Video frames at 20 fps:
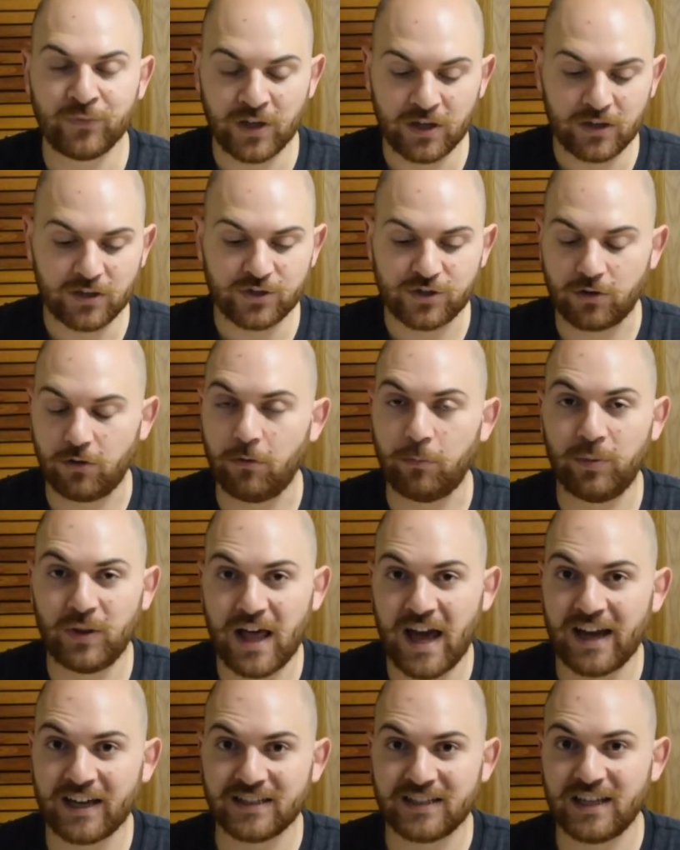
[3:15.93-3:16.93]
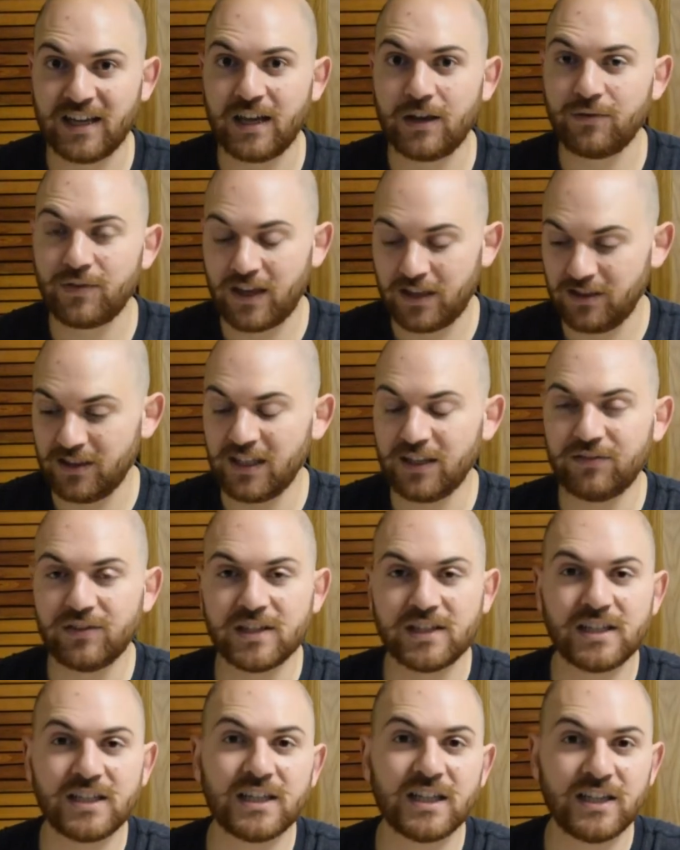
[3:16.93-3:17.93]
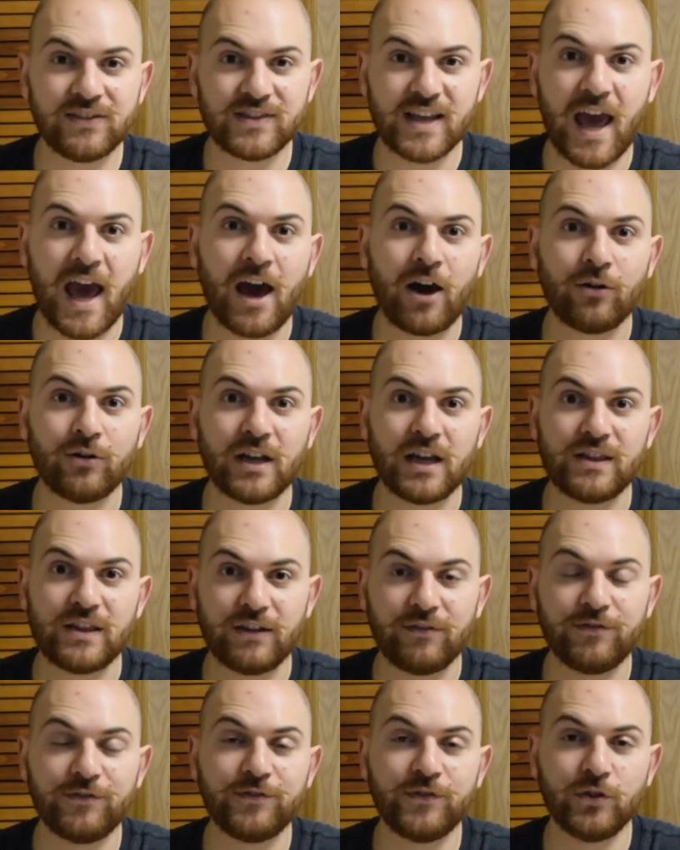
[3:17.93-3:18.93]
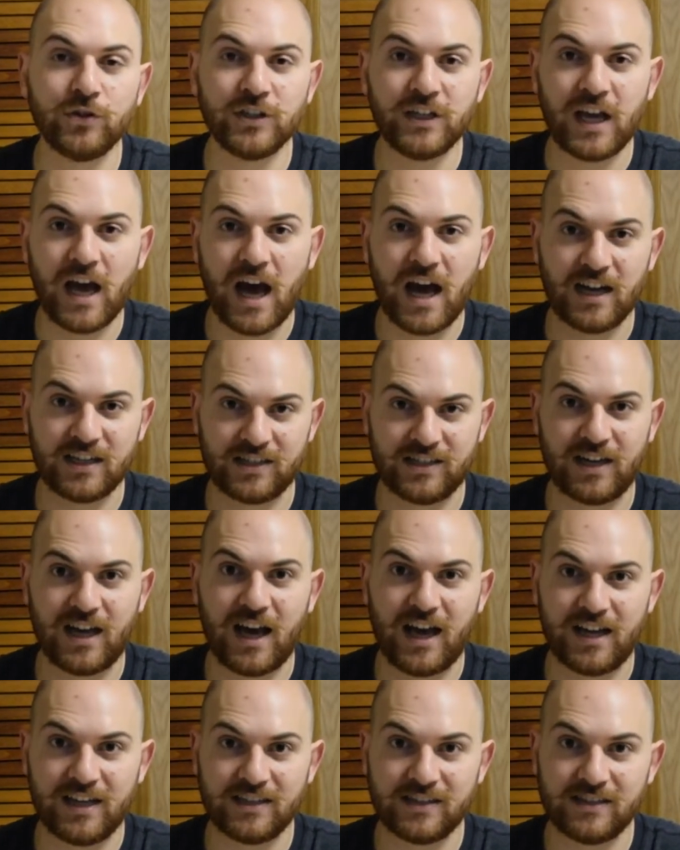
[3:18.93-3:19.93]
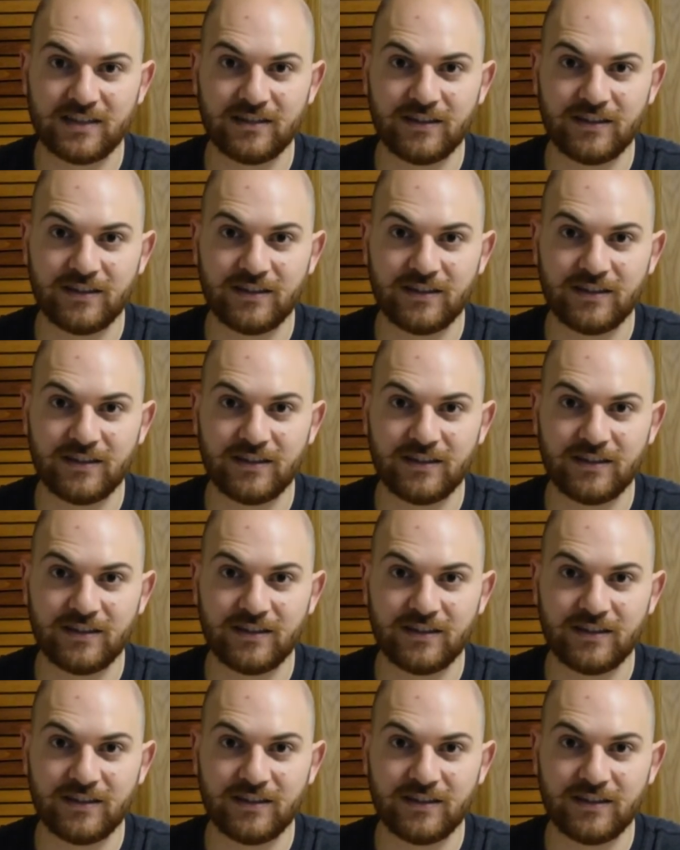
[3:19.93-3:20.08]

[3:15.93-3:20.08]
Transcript: So a black tea, they leave the tea leaves out and they fully oxidize.